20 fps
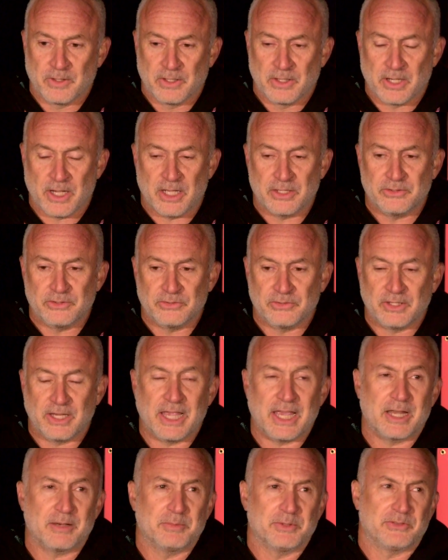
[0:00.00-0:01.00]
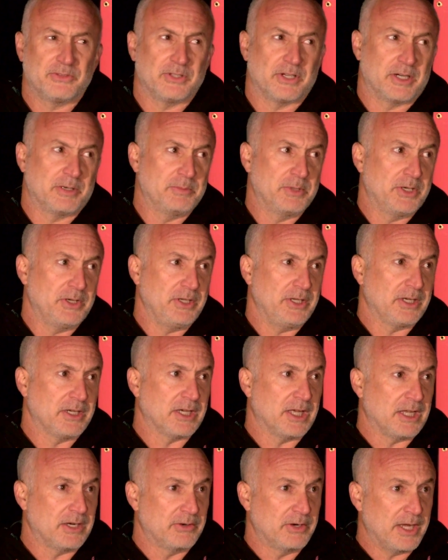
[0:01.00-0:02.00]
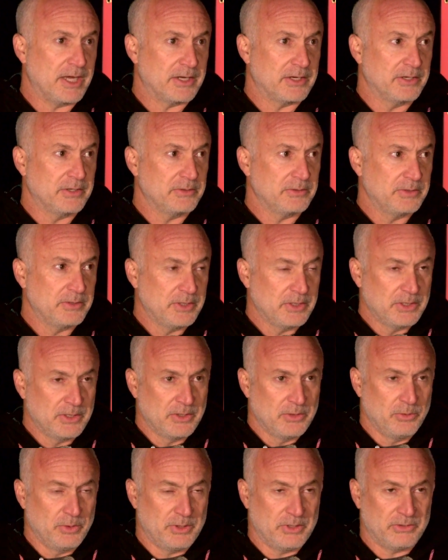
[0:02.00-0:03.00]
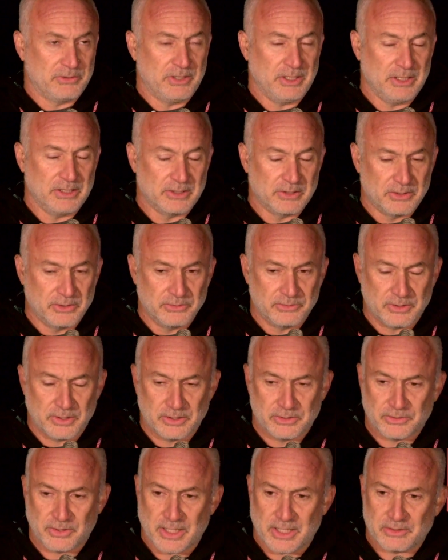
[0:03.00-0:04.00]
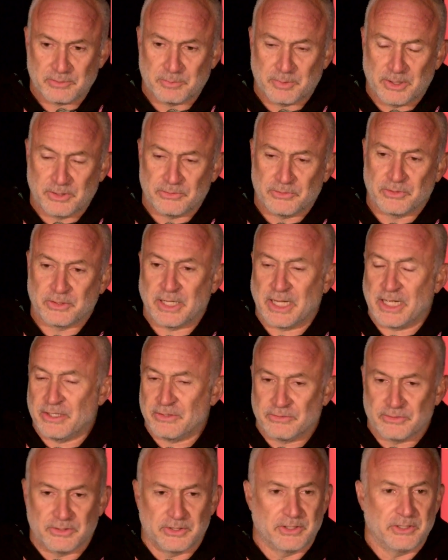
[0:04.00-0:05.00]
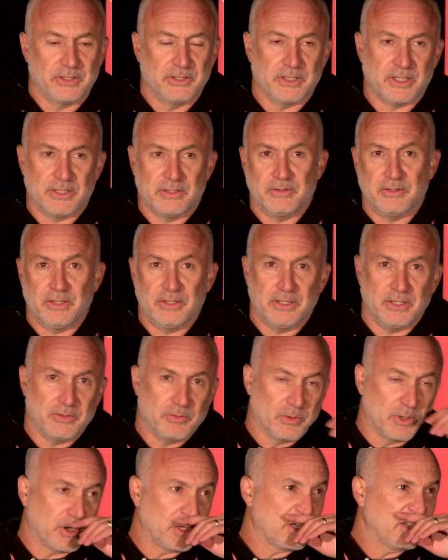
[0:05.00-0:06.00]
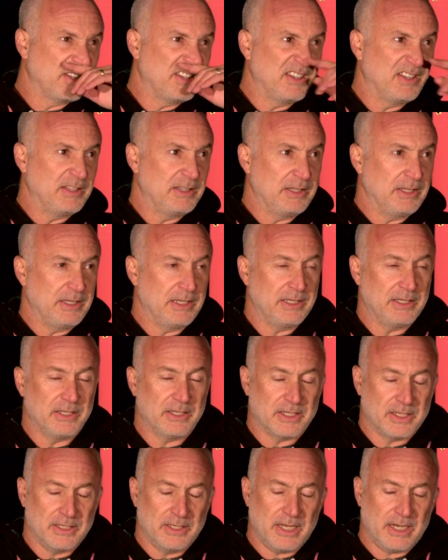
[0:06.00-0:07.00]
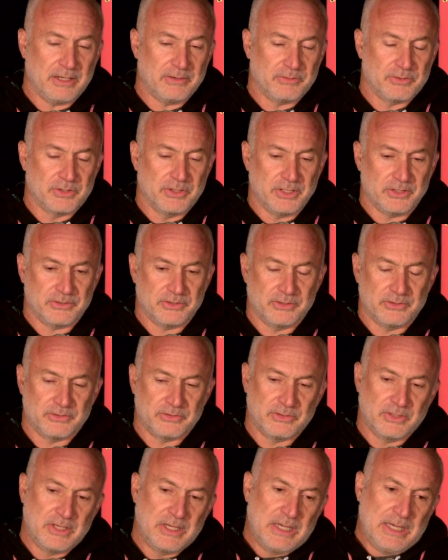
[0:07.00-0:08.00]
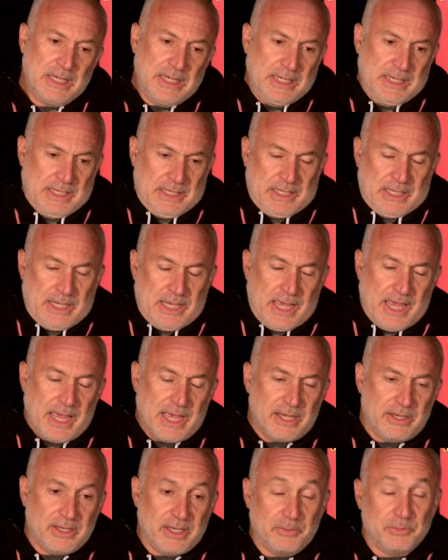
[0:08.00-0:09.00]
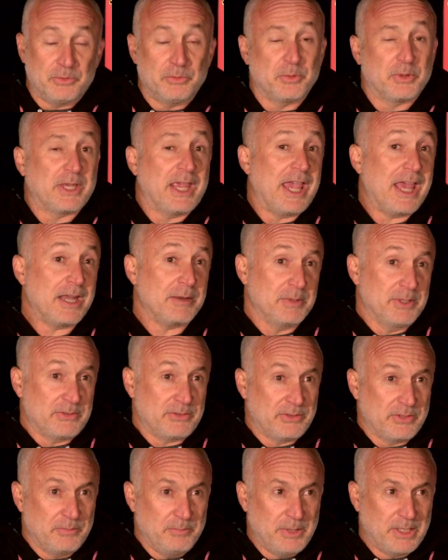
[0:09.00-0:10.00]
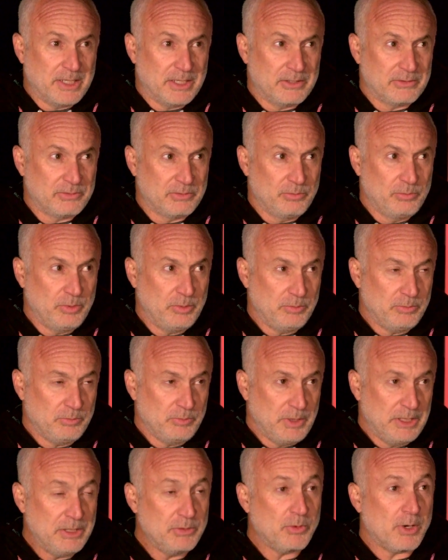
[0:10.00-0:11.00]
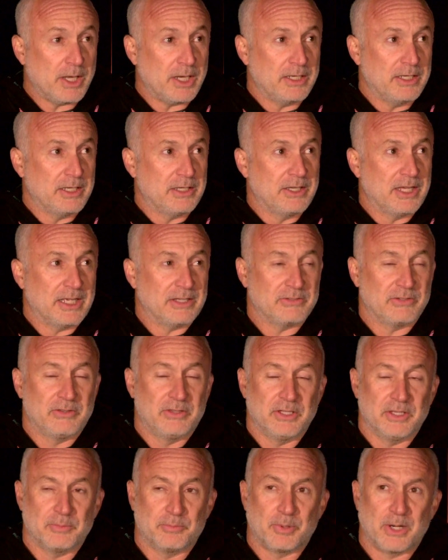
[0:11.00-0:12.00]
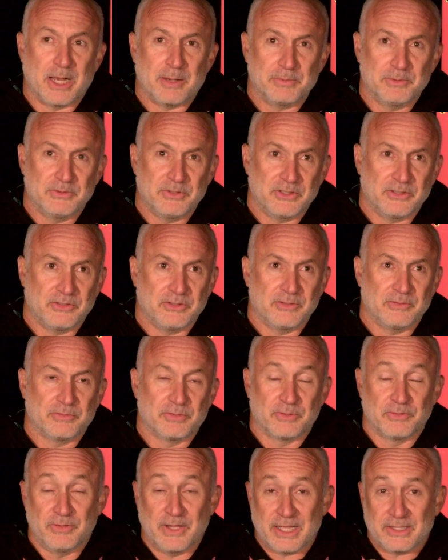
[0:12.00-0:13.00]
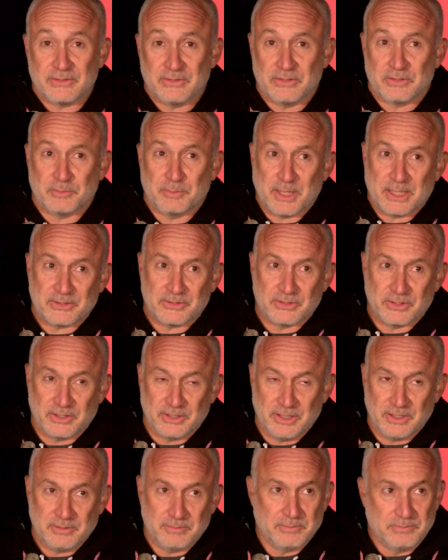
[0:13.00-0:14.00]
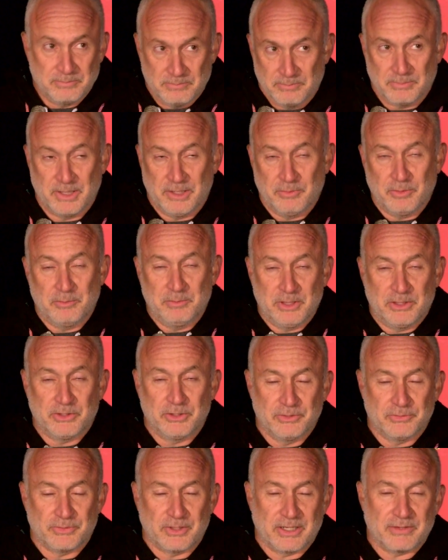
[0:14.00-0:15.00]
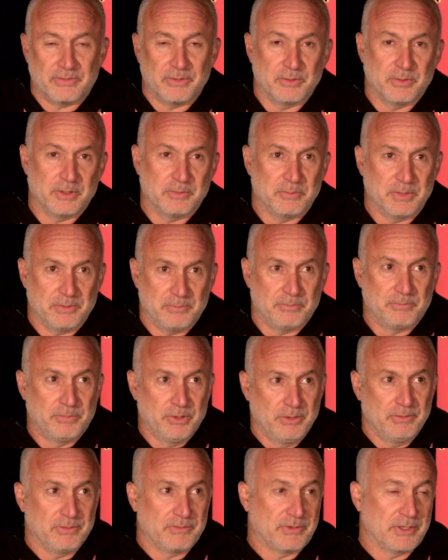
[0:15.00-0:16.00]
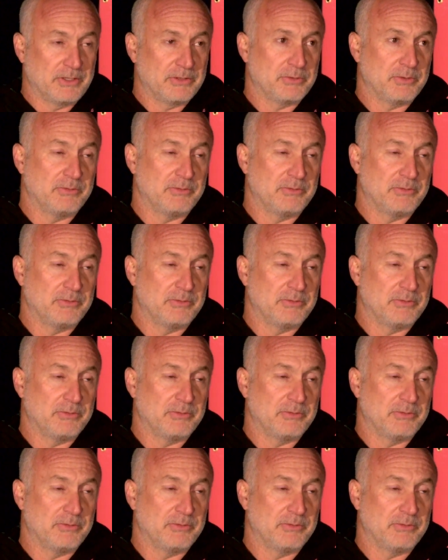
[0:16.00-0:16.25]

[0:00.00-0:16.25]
conscious cannabis ceremony in Colorado with this healer who's a transpersonal counselor and done work in native traditions. And it was with cannabis because he wanted to test the proposition for vets especially, but it would be true for everyone, but prove it first